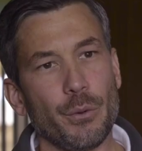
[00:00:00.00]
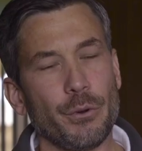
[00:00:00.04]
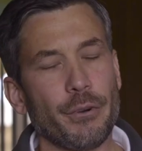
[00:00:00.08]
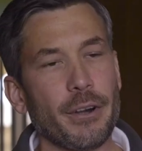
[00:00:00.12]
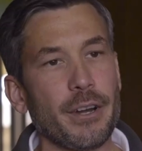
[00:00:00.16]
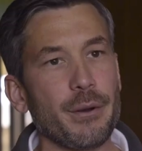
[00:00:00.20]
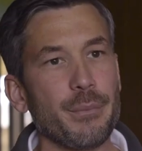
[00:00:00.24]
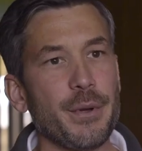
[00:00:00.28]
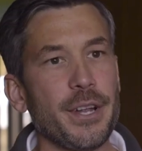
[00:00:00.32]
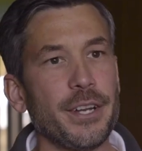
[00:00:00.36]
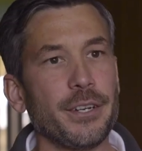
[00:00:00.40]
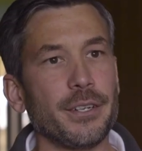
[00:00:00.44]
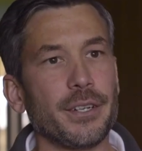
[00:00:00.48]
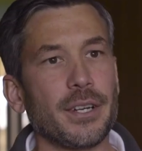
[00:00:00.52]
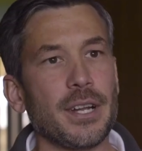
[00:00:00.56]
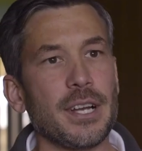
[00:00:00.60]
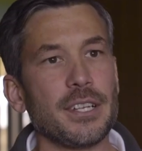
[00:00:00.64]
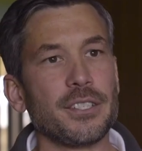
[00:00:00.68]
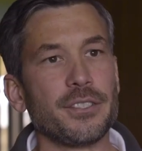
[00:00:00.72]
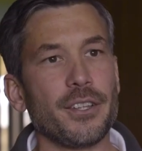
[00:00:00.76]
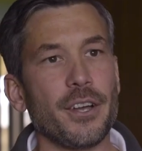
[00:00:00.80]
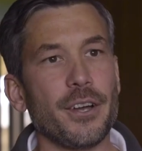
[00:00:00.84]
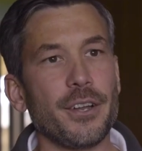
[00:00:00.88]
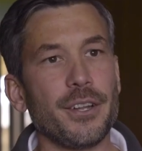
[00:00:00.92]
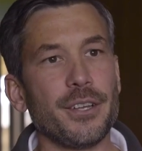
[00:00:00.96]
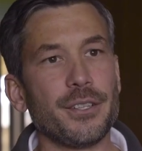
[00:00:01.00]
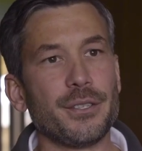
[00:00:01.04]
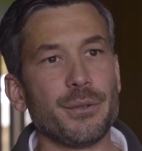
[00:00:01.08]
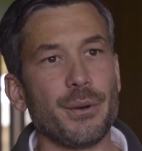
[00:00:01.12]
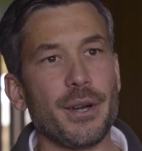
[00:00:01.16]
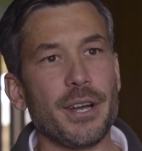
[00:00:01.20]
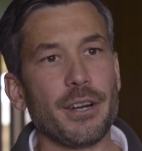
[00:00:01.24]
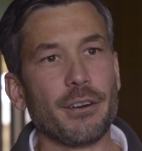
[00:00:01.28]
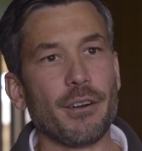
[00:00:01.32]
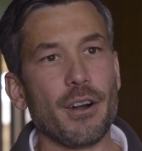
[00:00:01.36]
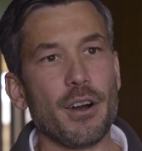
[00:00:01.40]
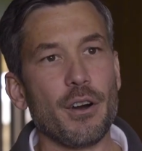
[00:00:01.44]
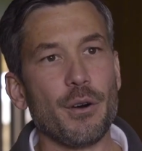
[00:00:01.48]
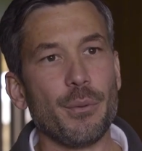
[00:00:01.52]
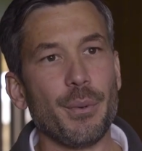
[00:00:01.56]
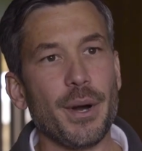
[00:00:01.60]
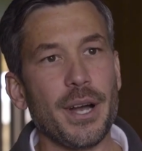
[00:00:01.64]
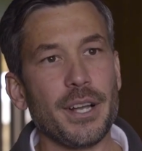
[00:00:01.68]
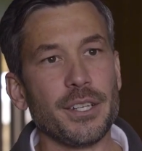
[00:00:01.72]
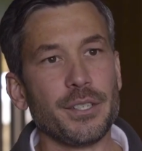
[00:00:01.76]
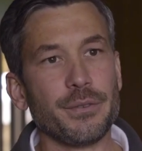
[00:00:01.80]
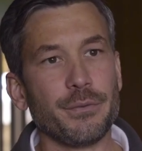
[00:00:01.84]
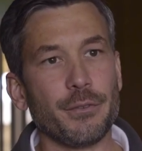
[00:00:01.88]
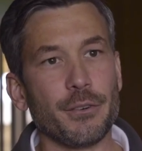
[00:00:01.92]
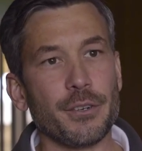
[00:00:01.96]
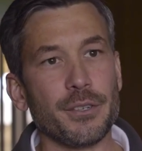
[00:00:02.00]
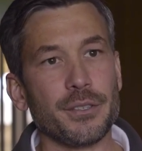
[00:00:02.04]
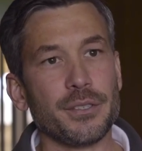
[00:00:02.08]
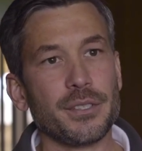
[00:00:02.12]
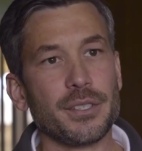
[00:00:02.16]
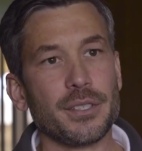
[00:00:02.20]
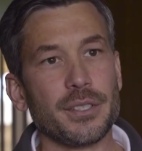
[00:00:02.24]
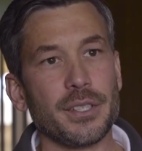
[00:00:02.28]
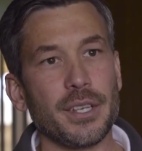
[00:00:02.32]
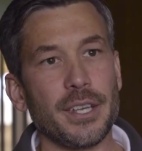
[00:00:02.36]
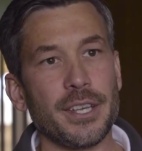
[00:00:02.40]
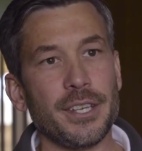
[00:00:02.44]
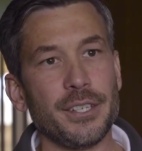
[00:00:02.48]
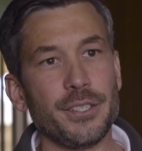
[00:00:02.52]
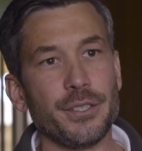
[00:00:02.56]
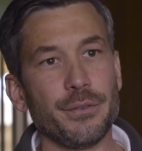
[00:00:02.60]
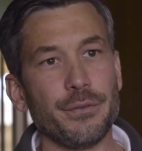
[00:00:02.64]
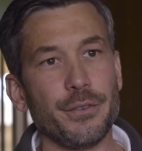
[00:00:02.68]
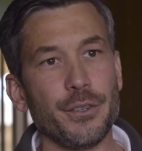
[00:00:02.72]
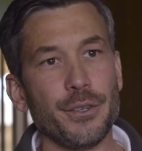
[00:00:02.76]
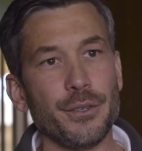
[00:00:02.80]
We recommend Custodia to our grower base for its ease of